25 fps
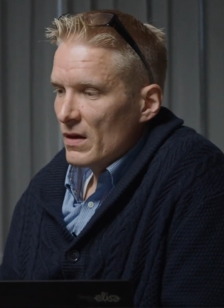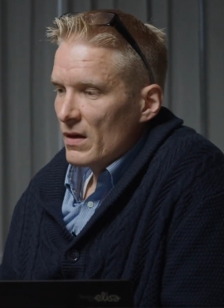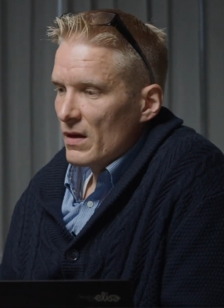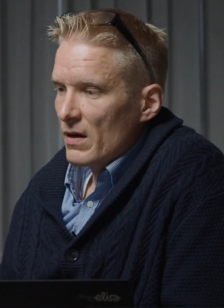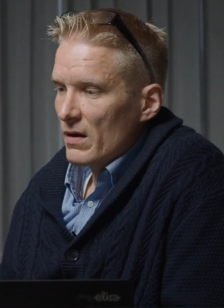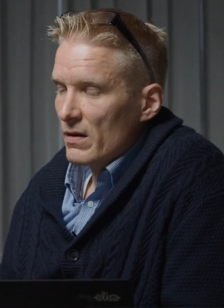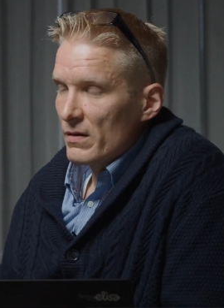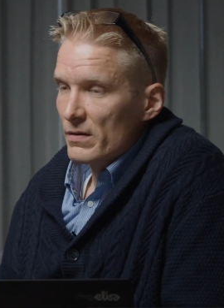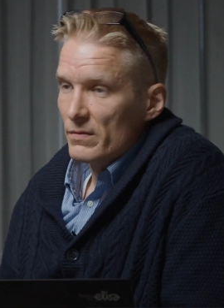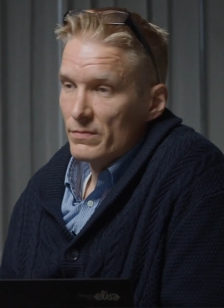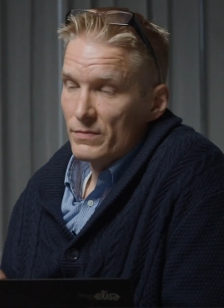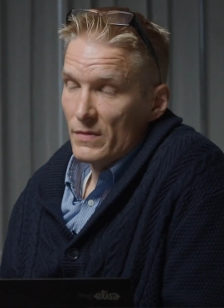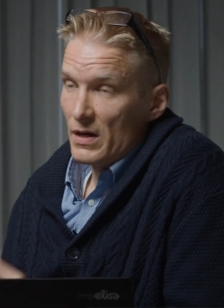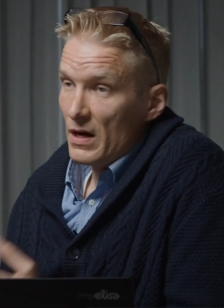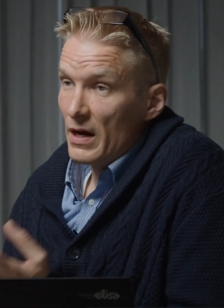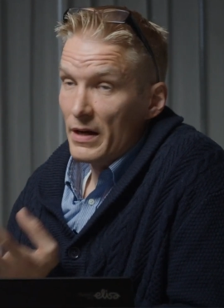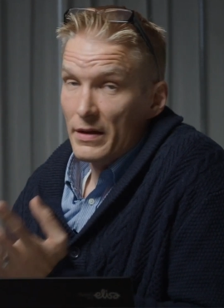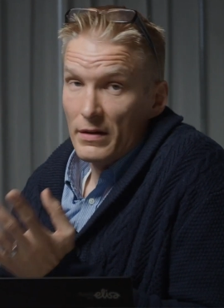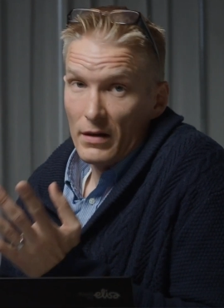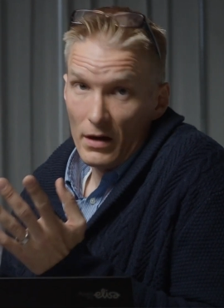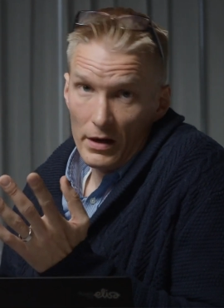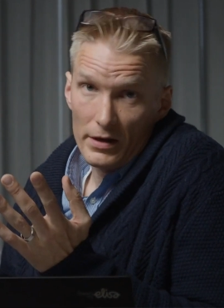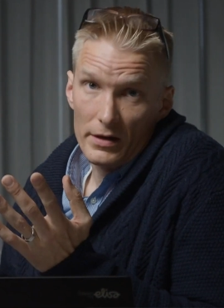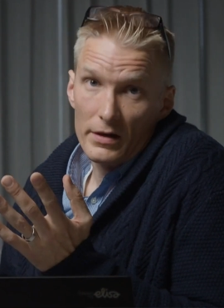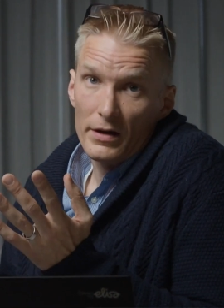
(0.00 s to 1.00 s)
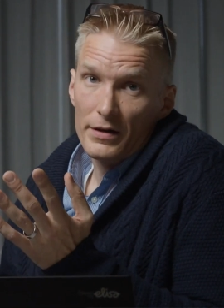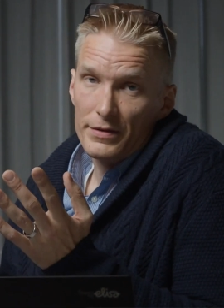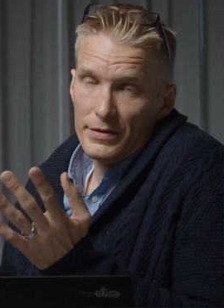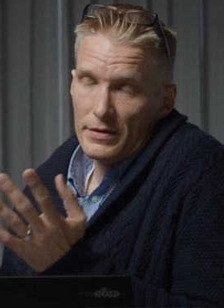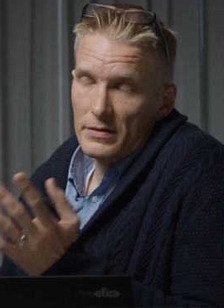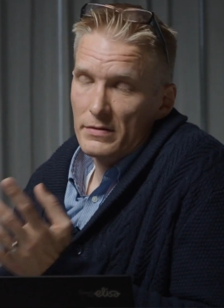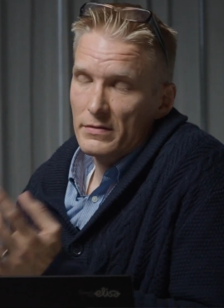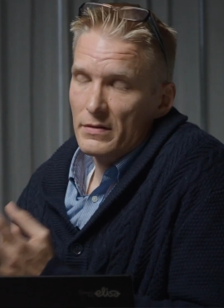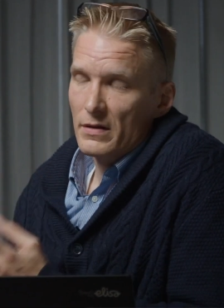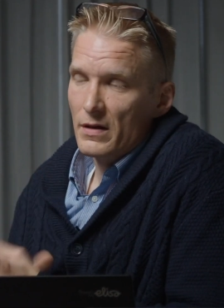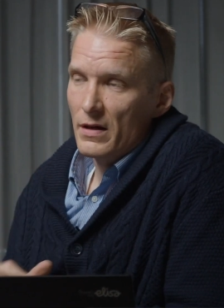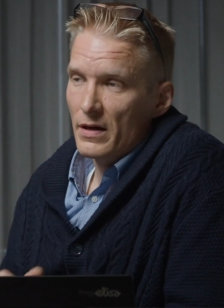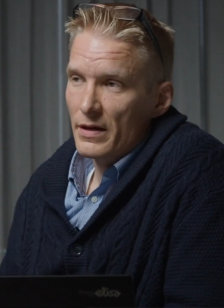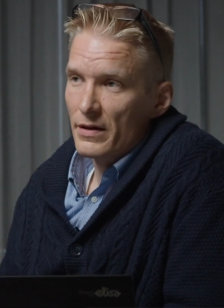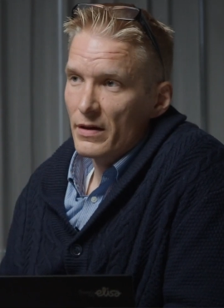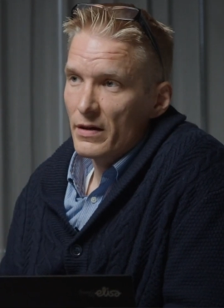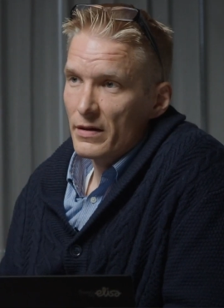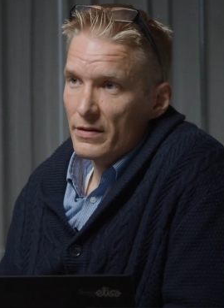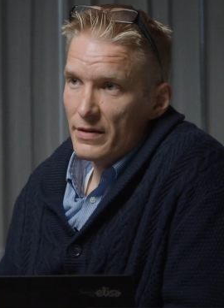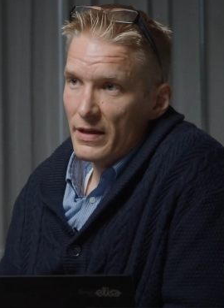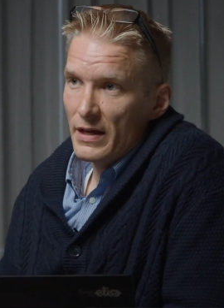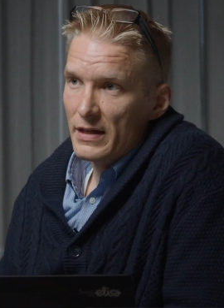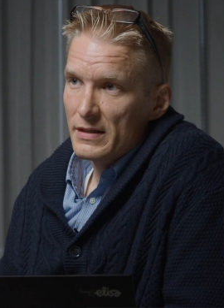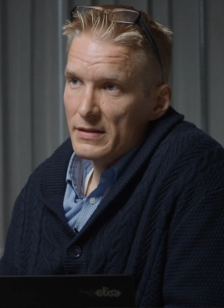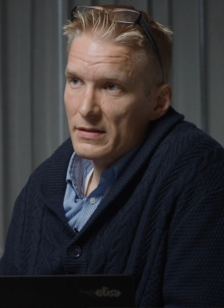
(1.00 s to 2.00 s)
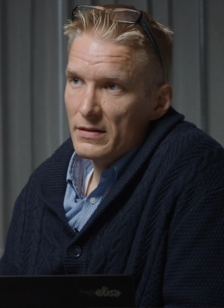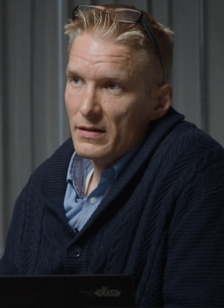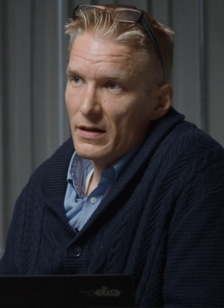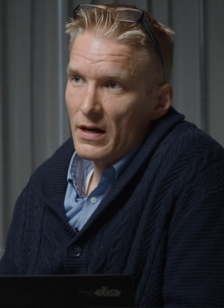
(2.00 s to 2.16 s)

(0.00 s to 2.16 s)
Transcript: I got that.